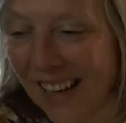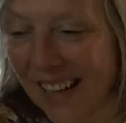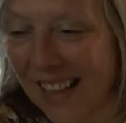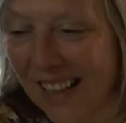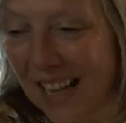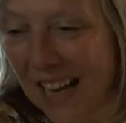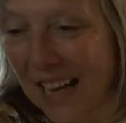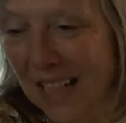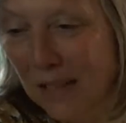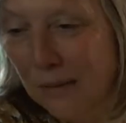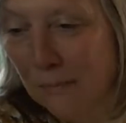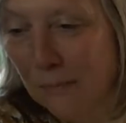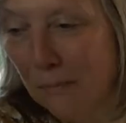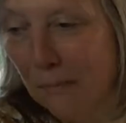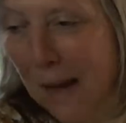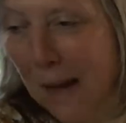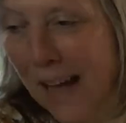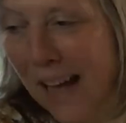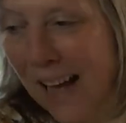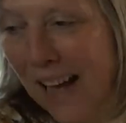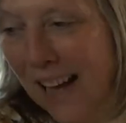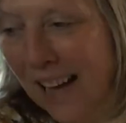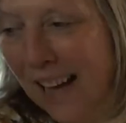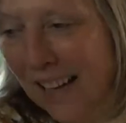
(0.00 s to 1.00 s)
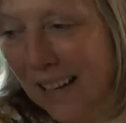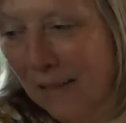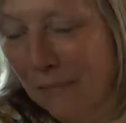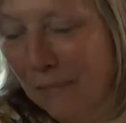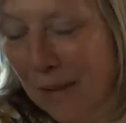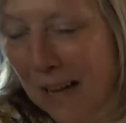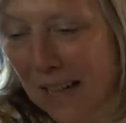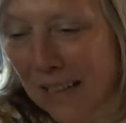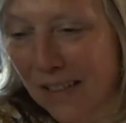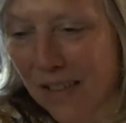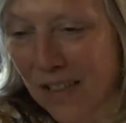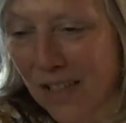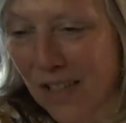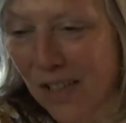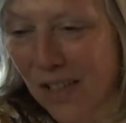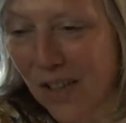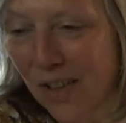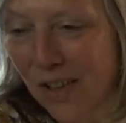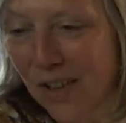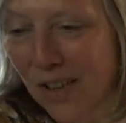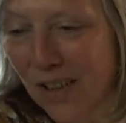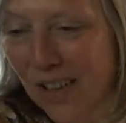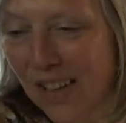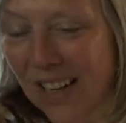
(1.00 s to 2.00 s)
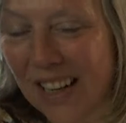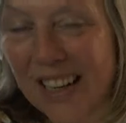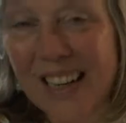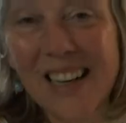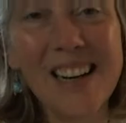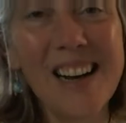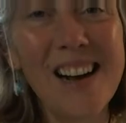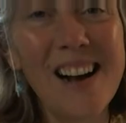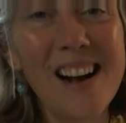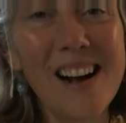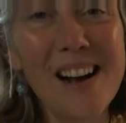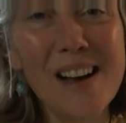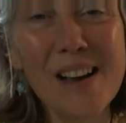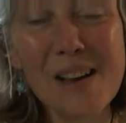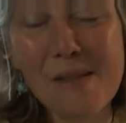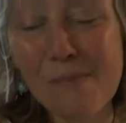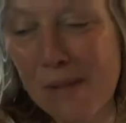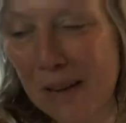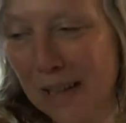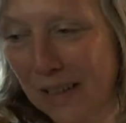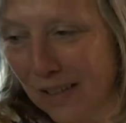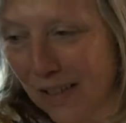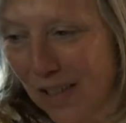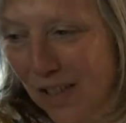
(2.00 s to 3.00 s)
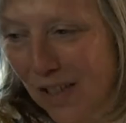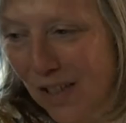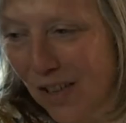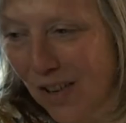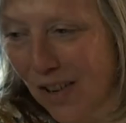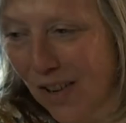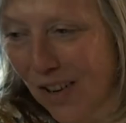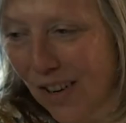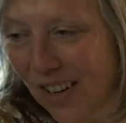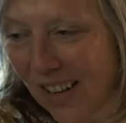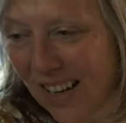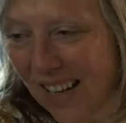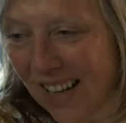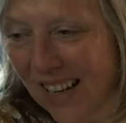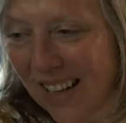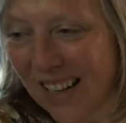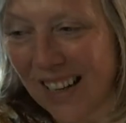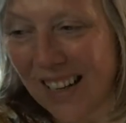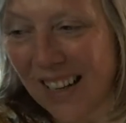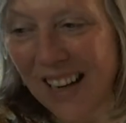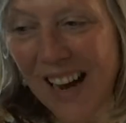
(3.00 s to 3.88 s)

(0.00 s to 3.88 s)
And there's Mel. Mel Joy. Hi, Mel Joy.